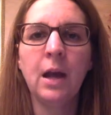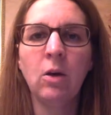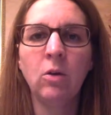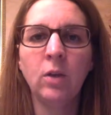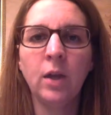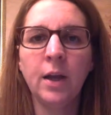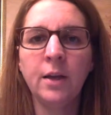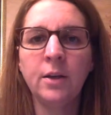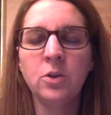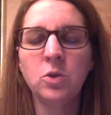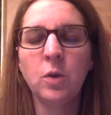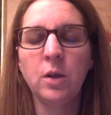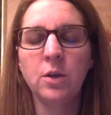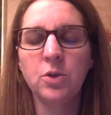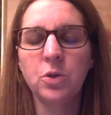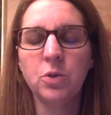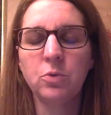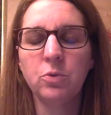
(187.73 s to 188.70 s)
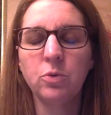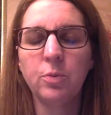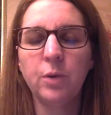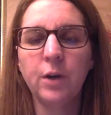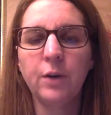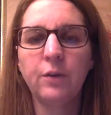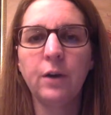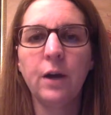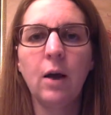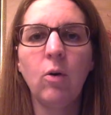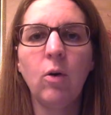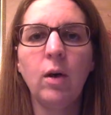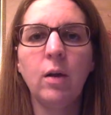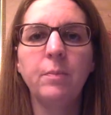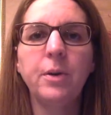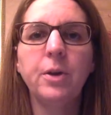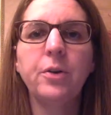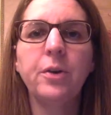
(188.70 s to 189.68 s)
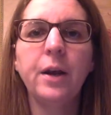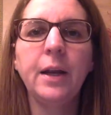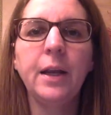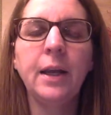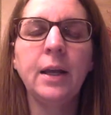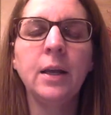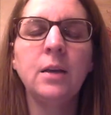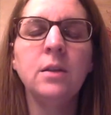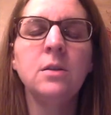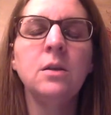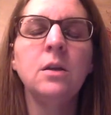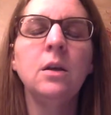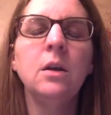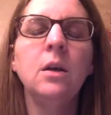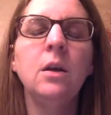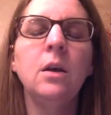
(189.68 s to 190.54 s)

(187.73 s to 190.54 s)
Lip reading: outline as well as the rubric for how I'll be grading it.